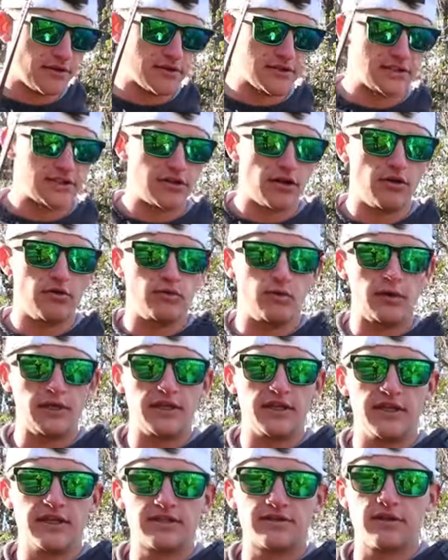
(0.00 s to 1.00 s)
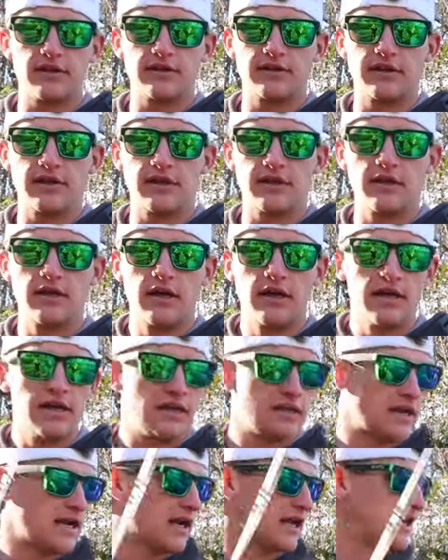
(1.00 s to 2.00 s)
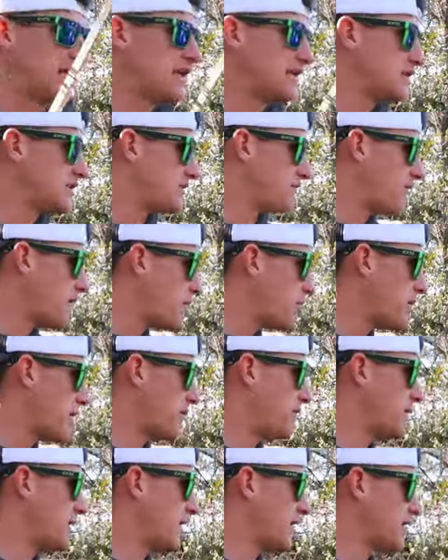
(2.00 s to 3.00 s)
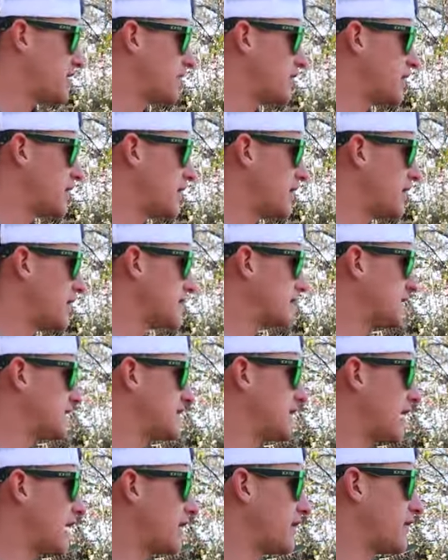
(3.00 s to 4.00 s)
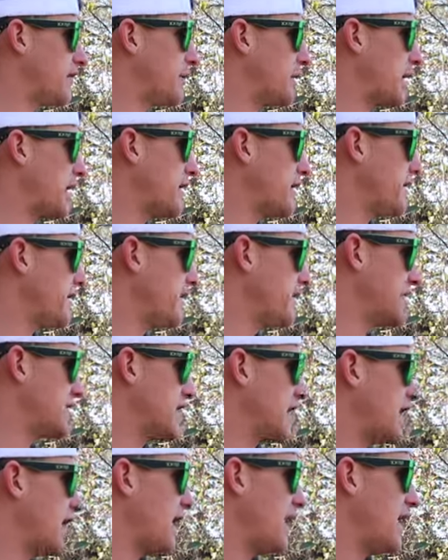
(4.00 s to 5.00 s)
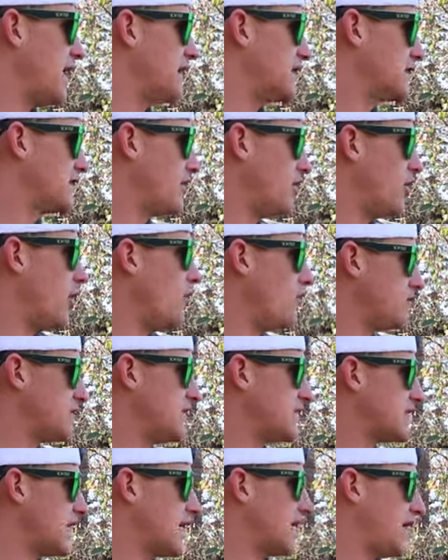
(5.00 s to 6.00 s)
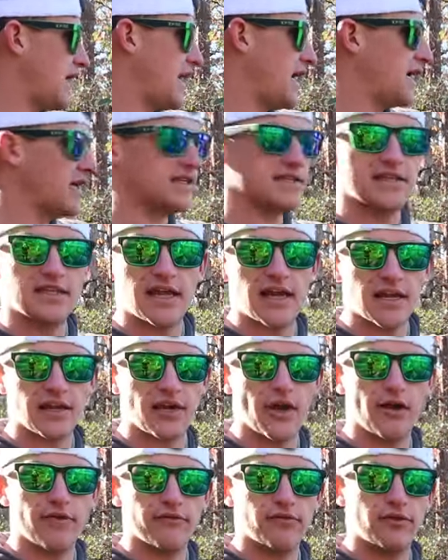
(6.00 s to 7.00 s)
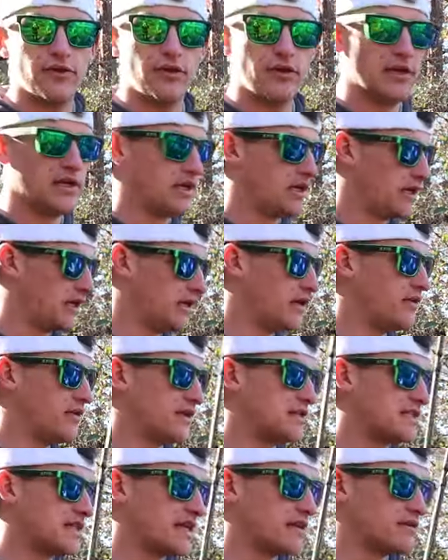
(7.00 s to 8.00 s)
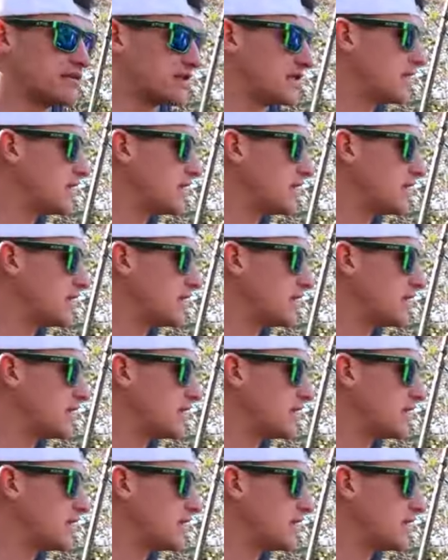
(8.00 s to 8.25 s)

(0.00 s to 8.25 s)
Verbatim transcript: know, is so weedless right there. that I can just flip it up in that tree. And that's exactly what I did, is I got as close as I can to that cover. You know, this thing was